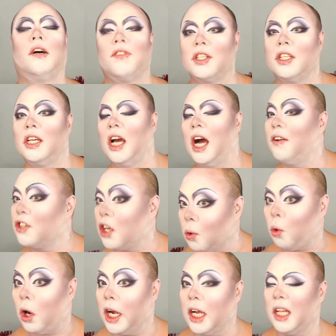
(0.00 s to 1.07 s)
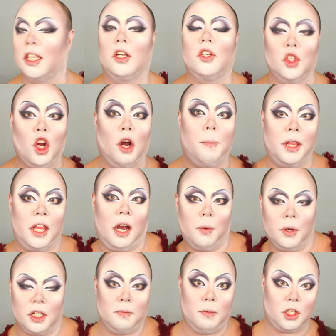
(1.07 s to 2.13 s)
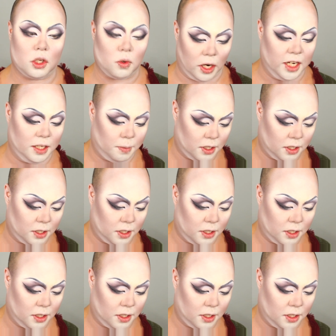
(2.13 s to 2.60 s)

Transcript: Obviously, I have to go white and then on top of that with as much grey as